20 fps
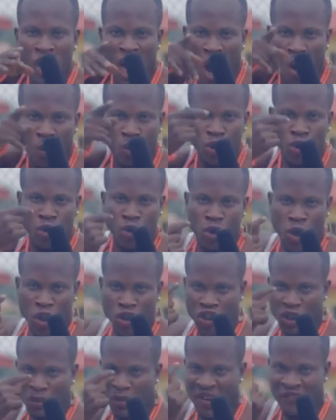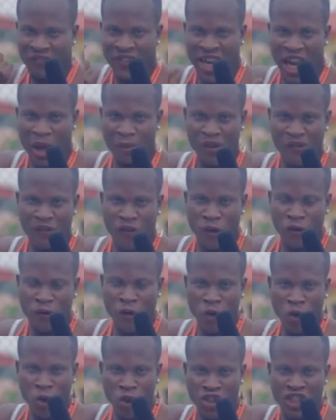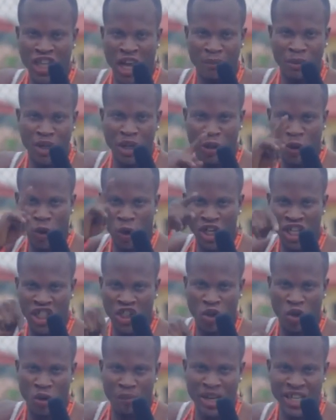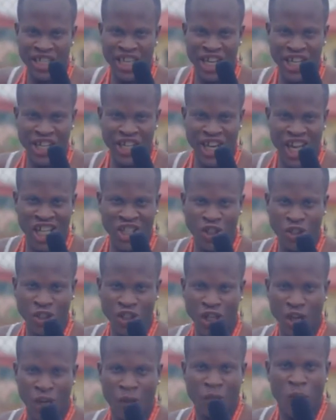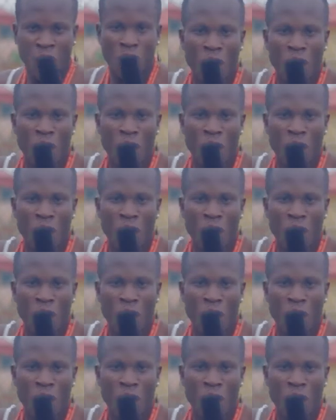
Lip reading: I wish you don't see my father before, if you don't say I'm the tallest commander in Nigeria.